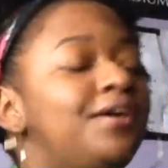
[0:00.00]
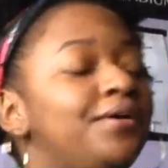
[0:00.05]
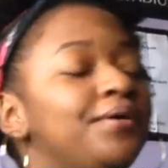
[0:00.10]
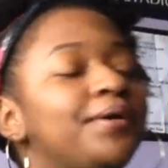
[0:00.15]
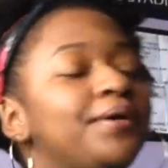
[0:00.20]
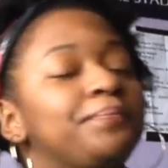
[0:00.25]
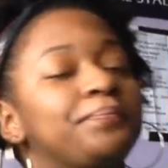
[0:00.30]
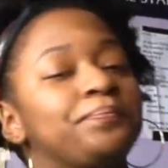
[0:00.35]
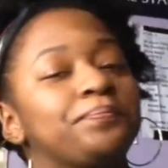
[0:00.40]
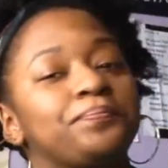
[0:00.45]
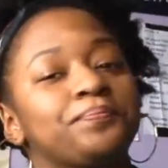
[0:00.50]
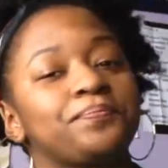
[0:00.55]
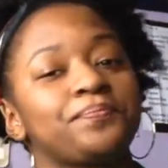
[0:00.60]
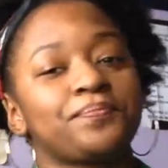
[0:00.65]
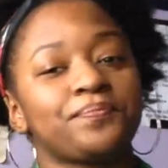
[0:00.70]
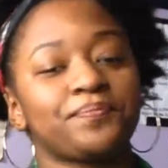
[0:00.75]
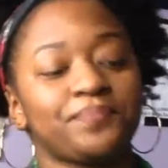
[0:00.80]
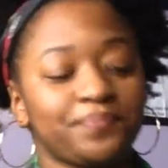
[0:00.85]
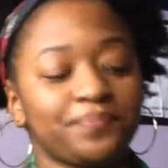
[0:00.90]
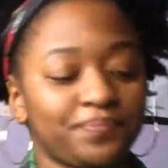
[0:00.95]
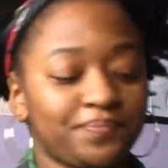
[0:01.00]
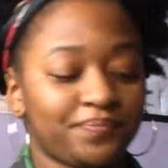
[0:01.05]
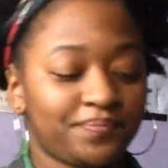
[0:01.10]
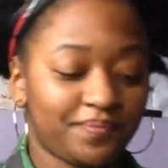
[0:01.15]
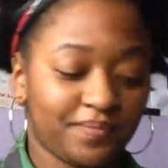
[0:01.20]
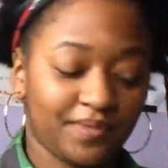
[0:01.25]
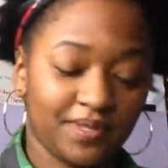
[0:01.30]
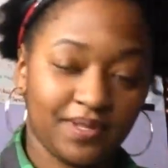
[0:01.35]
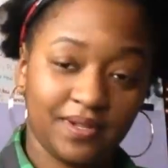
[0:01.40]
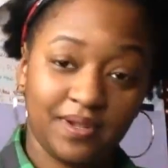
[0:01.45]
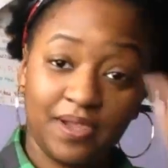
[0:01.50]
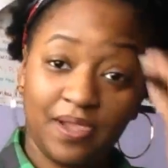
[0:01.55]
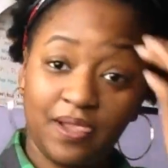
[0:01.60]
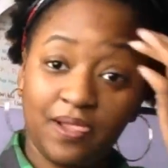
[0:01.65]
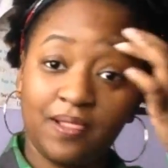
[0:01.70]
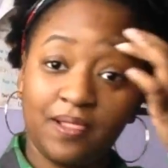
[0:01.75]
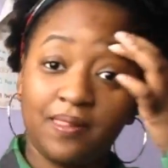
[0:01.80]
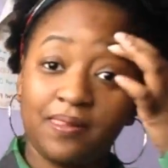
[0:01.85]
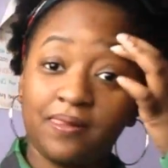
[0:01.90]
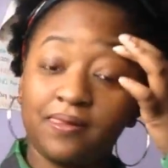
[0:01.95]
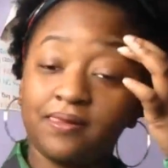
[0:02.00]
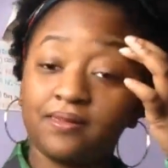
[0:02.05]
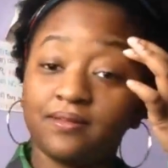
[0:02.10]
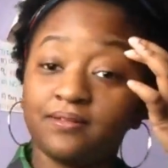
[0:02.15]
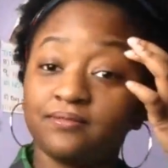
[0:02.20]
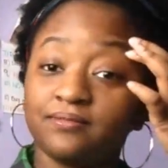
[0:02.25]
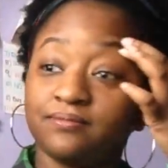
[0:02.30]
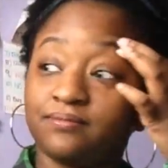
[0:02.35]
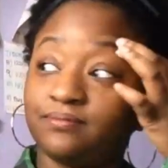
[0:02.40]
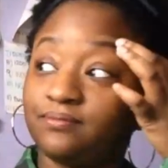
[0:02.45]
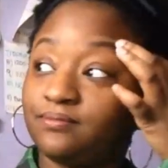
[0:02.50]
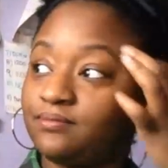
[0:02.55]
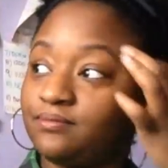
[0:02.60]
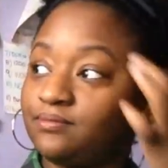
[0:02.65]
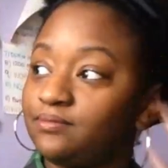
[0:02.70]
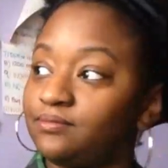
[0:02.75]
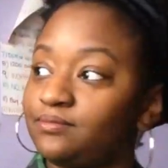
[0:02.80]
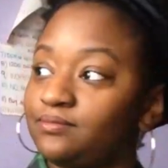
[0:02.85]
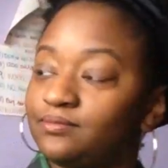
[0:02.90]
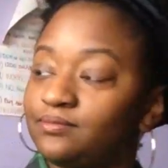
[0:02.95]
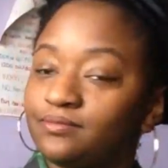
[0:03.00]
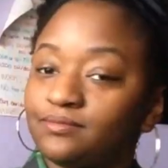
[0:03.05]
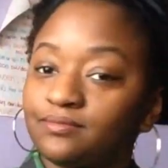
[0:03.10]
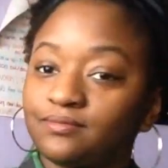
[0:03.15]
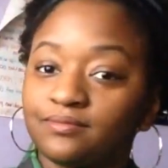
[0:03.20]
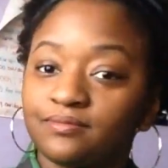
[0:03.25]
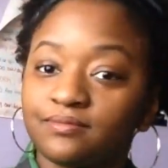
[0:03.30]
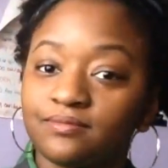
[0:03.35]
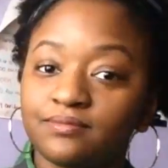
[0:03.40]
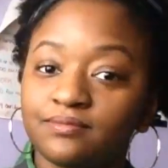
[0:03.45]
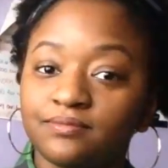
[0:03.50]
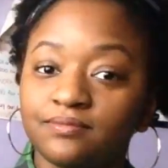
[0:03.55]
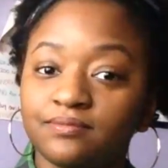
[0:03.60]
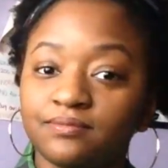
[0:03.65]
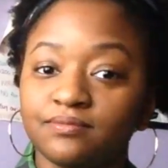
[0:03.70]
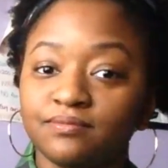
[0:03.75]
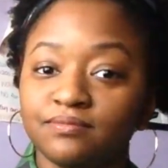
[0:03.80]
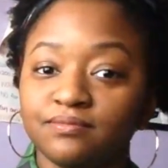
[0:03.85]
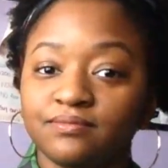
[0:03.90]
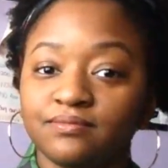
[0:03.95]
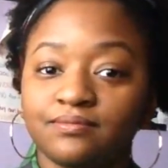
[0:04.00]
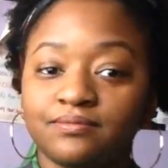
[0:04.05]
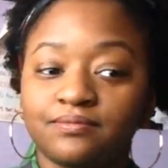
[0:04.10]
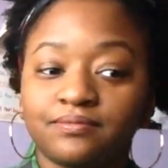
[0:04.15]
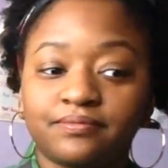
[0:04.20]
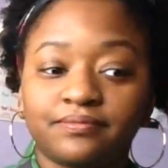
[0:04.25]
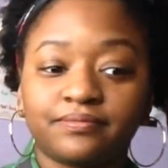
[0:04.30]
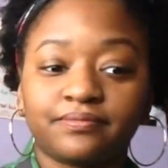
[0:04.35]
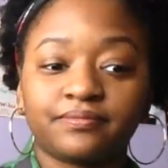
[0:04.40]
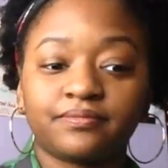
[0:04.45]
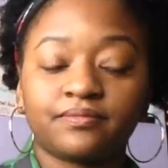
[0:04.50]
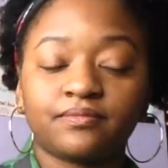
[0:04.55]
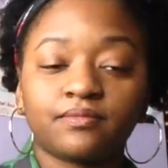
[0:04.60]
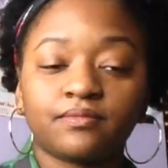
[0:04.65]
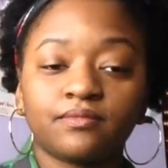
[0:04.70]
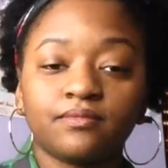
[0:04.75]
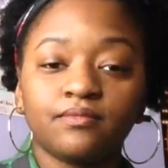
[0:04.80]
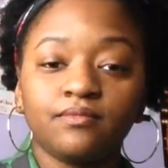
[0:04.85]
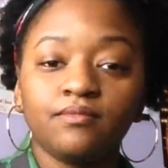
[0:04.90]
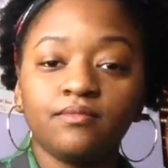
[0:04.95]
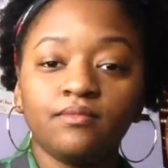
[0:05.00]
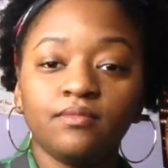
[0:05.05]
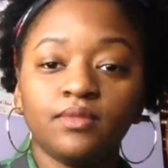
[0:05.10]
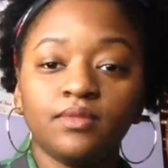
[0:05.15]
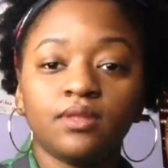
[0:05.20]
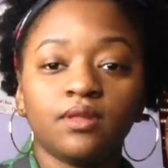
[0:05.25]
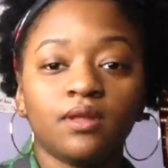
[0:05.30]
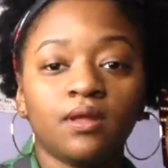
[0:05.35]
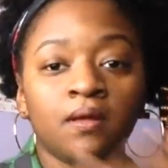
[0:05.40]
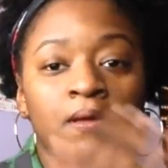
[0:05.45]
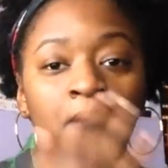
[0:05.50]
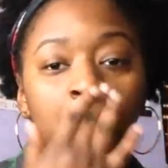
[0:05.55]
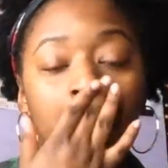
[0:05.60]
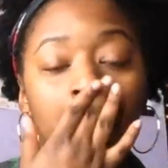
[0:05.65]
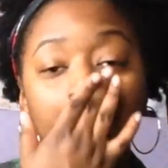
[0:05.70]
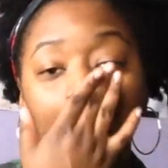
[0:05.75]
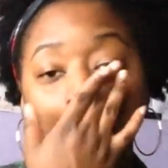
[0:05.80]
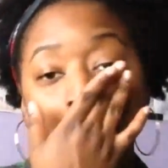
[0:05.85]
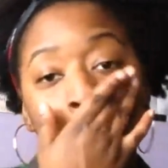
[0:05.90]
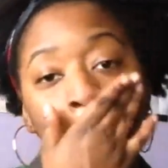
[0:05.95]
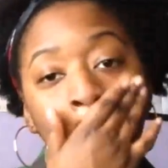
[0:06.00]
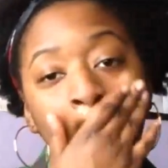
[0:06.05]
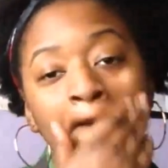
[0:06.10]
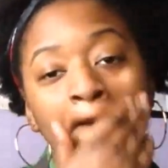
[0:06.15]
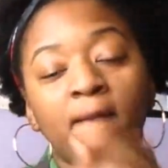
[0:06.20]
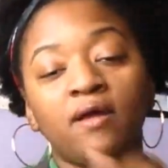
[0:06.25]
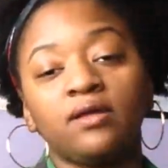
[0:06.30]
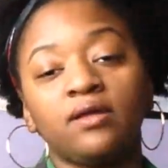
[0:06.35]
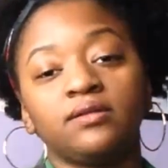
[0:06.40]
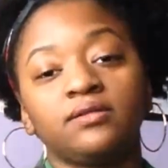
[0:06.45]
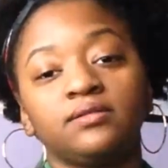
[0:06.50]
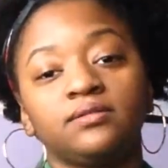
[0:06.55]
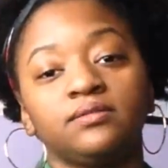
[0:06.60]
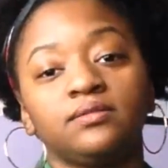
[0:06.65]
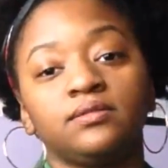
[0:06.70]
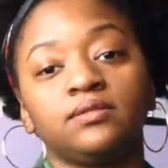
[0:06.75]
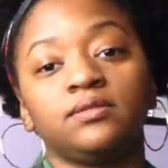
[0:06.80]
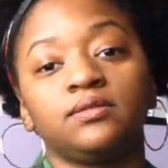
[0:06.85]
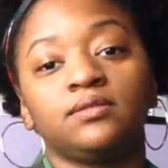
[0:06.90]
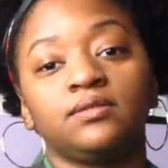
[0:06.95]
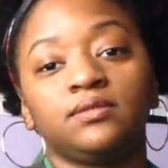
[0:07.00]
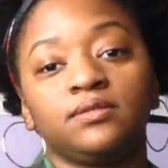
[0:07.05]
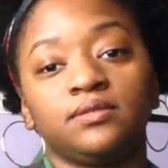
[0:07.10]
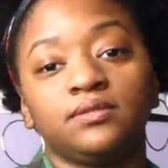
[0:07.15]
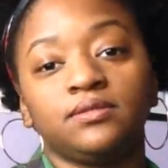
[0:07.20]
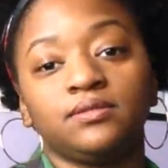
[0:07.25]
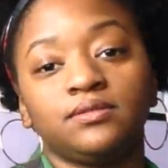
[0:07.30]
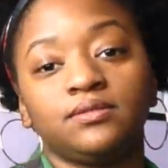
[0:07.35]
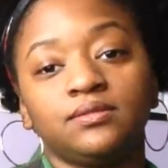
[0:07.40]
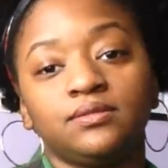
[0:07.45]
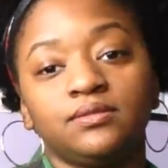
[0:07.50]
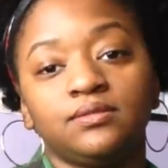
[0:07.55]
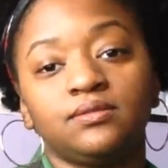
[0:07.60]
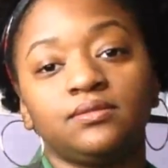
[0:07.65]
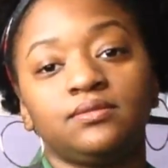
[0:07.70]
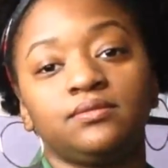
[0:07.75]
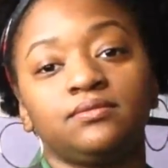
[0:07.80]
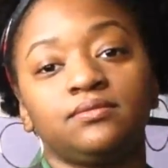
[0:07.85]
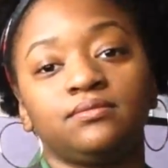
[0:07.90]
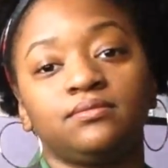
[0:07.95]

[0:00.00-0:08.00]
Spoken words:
(silent)